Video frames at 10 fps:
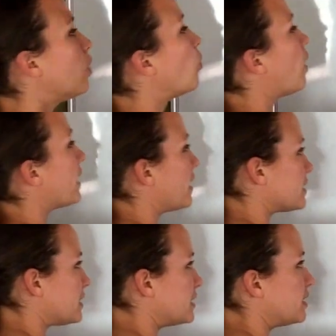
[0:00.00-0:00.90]
Why, yes,
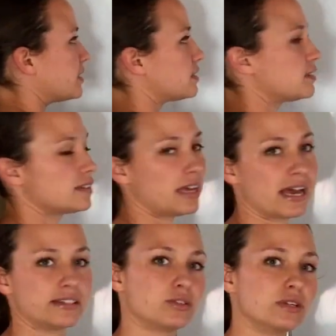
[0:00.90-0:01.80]
that does
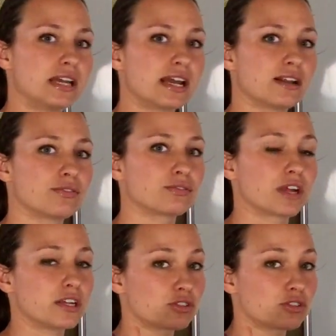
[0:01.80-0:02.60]
add to a negative 3.